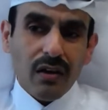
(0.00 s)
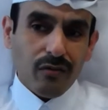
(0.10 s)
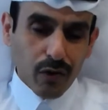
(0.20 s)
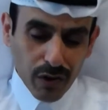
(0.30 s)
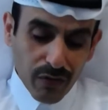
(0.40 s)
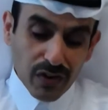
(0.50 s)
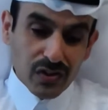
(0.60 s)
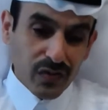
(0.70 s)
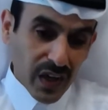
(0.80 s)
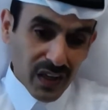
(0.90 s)
for the
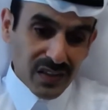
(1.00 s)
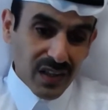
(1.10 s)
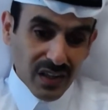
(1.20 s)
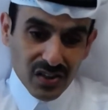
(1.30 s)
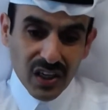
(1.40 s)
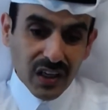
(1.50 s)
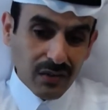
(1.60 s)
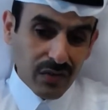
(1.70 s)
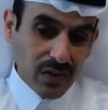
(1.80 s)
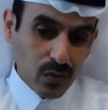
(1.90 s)
first phase, and the
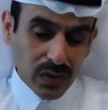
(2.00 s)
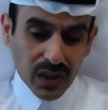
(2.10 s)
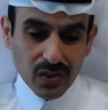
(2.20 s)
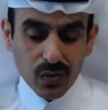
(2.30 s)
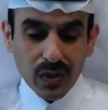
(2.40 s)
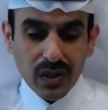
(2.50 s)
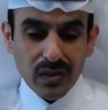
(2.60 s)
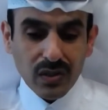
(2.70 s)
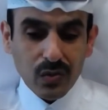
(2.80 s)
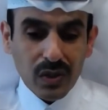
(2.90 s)
second phase will take us to
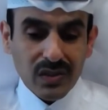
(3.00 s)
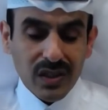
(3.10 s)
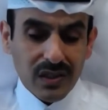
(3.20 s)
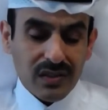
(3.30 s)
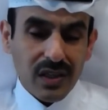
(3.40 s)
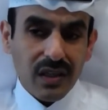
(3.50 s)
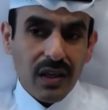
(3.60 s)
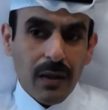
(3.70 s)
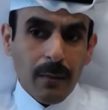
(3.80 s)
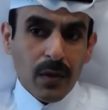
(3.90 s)
126. And
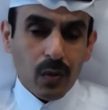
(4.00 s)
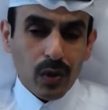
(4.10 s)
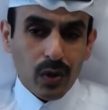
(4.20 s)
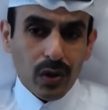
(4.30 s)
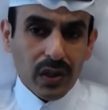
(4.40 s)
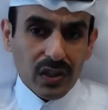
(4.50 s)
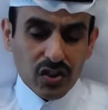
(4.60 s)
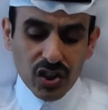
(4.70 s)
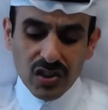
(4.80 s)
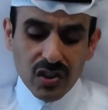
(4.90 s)
when you look at
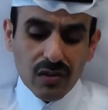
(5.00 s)
just